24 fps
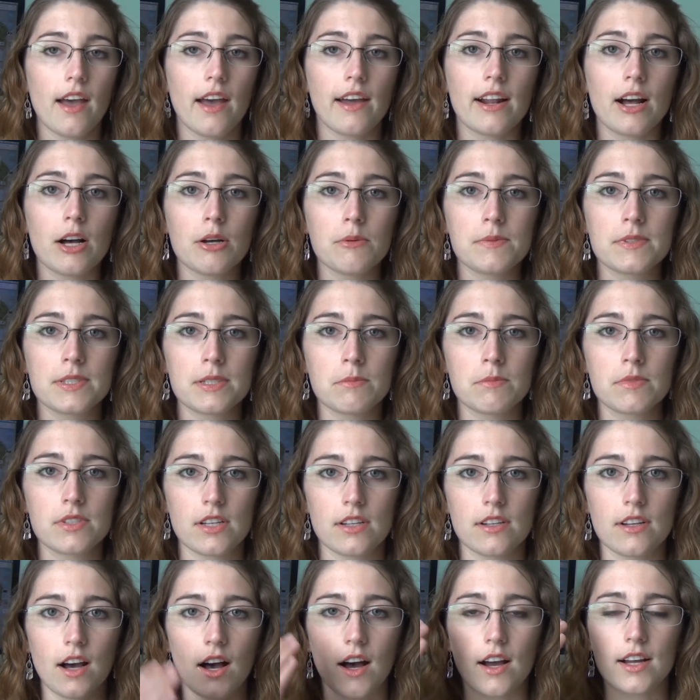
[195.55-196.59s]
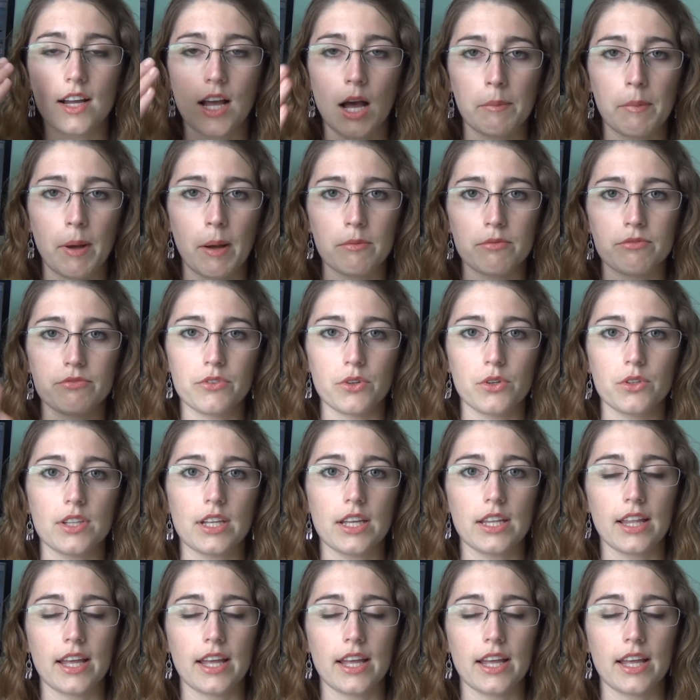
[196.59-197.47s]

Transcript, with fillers: it helps them to not come up fully.